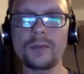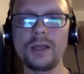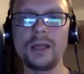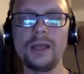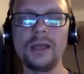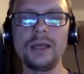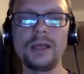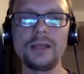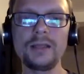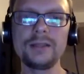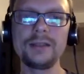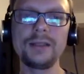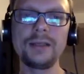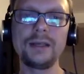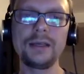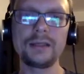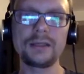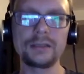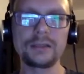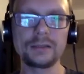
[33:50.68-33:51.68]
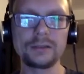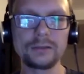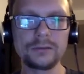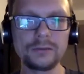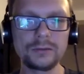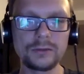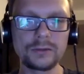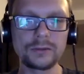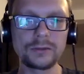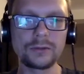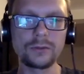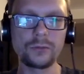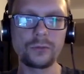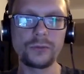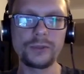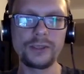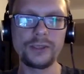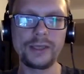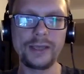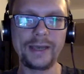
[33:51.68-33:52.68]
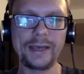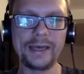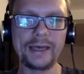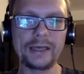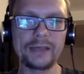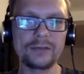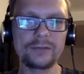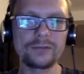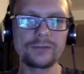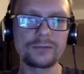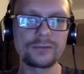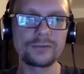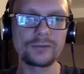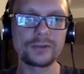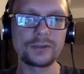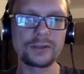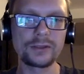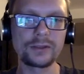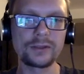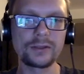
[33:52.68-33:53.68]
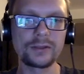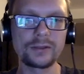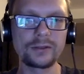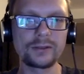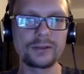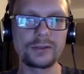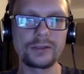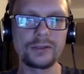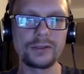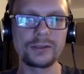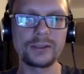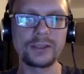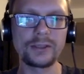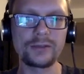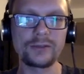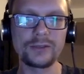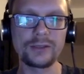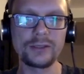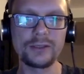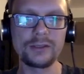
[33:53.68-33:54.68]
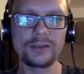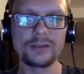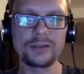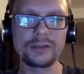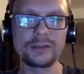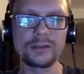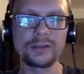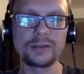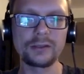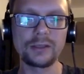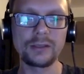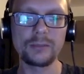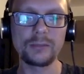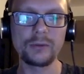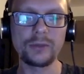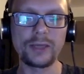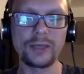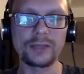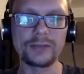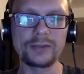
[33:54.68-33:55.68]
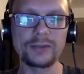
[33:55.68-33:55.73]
now we have, you guessed it, a monad.